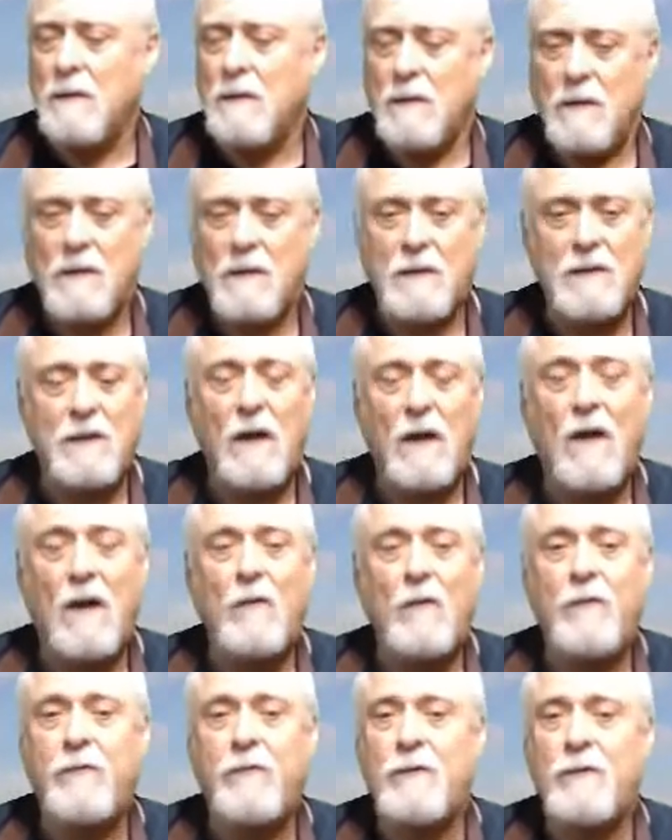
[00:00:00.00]
a
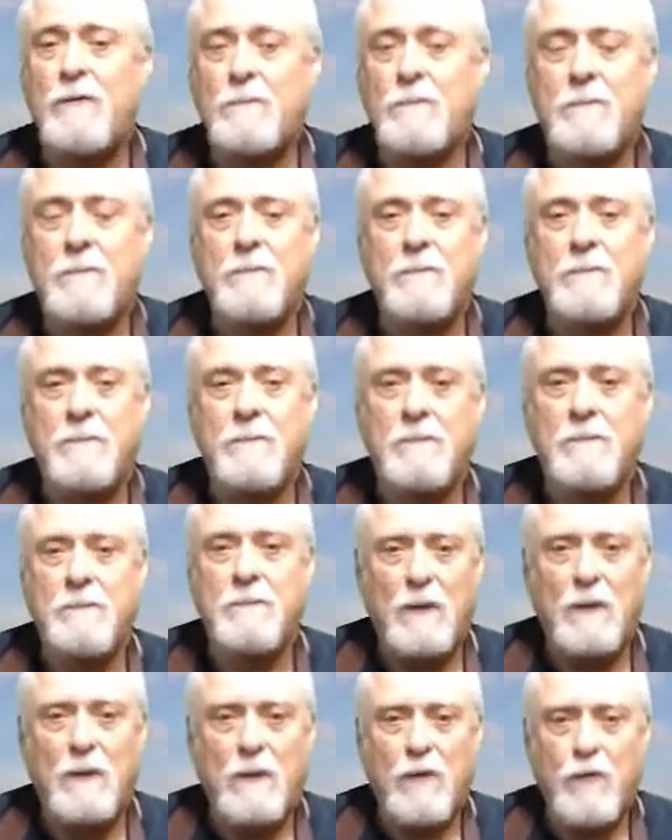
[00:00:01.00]
golfer,
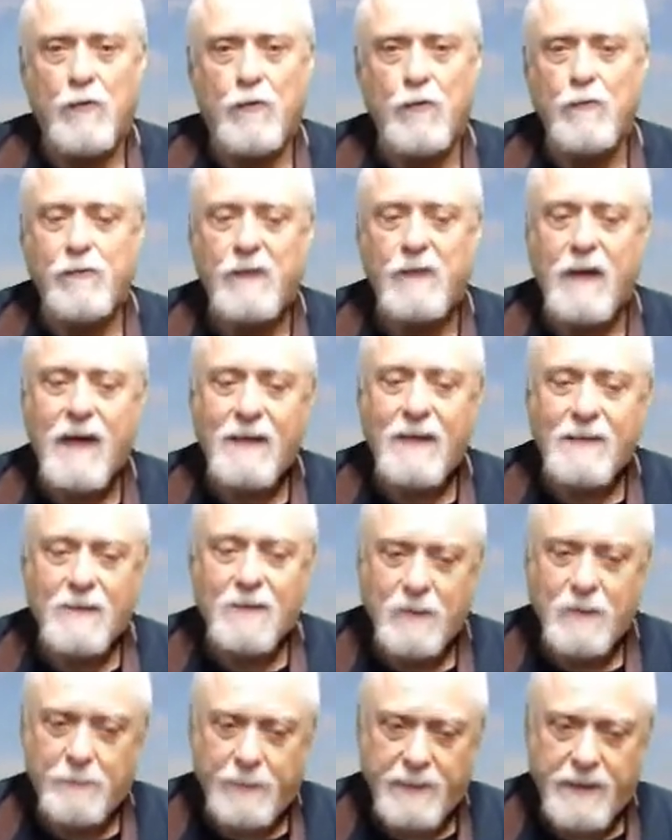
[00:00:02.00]
you've got
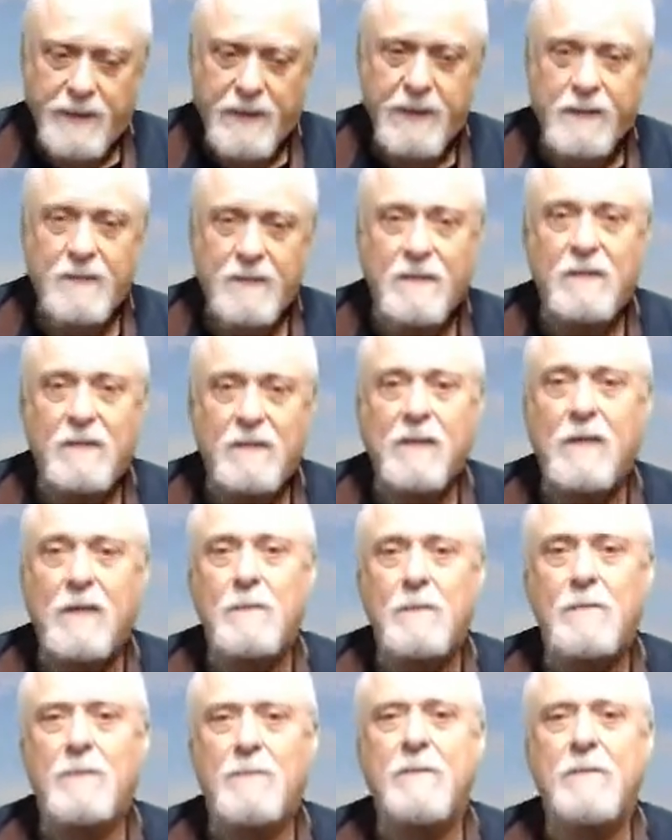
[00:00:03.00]
to pay
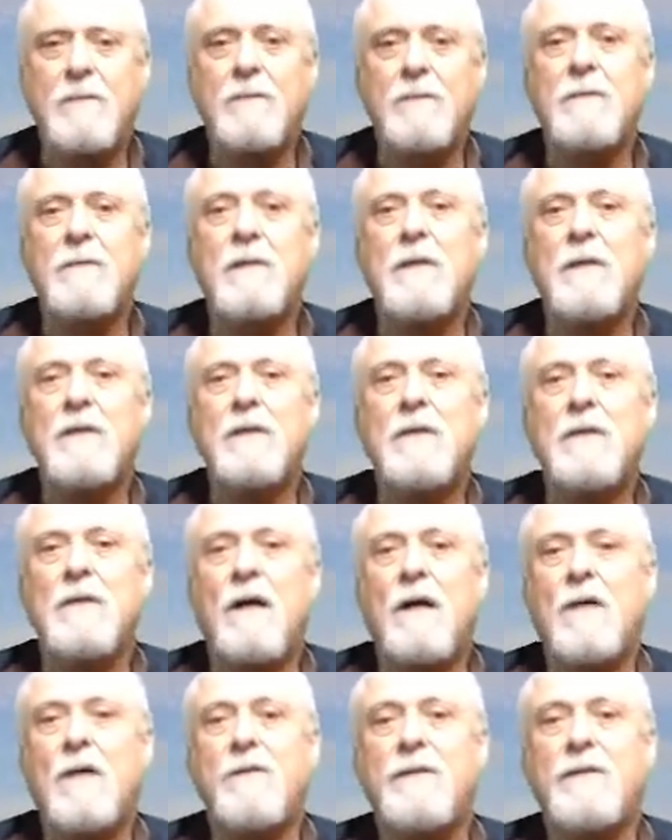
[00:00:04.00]
some
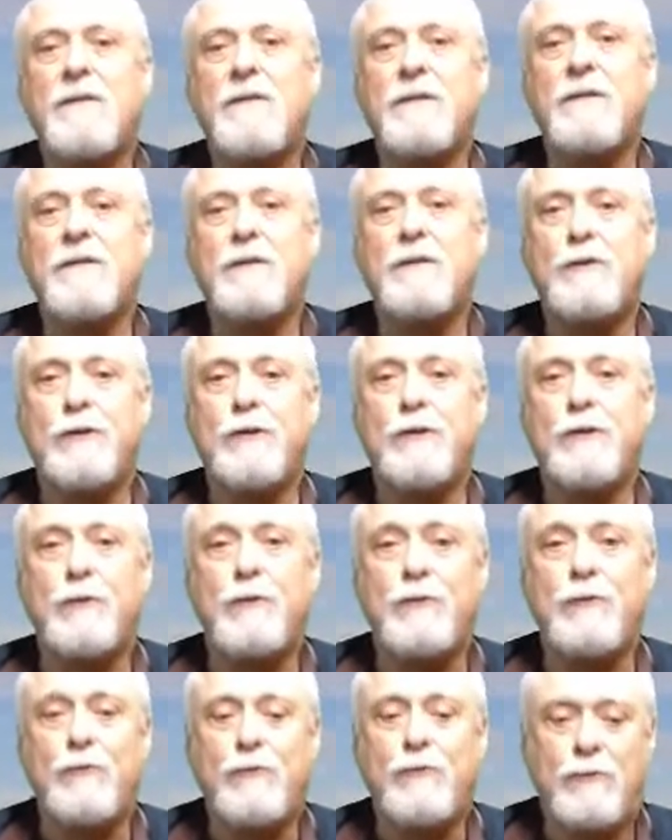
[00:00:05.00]
golfing
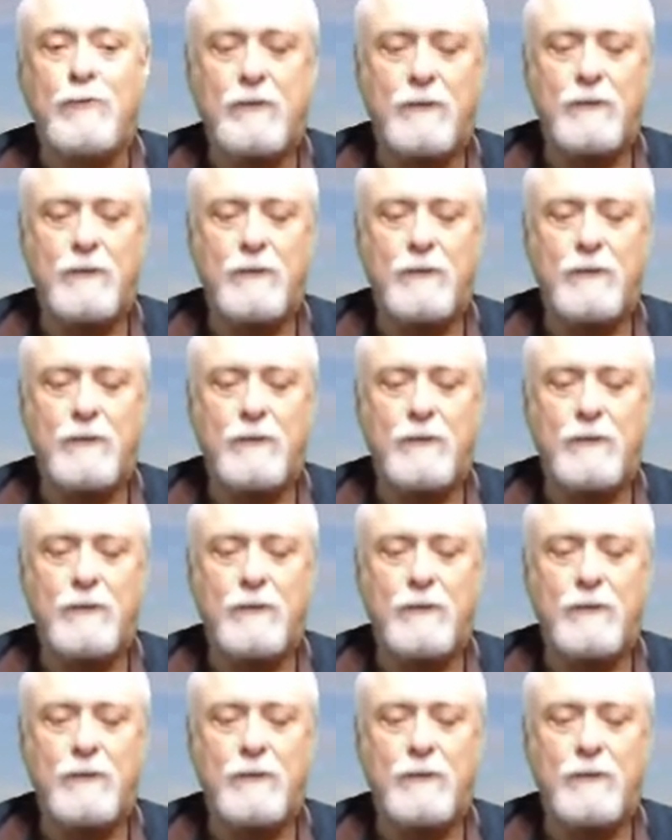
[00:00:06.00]
dues.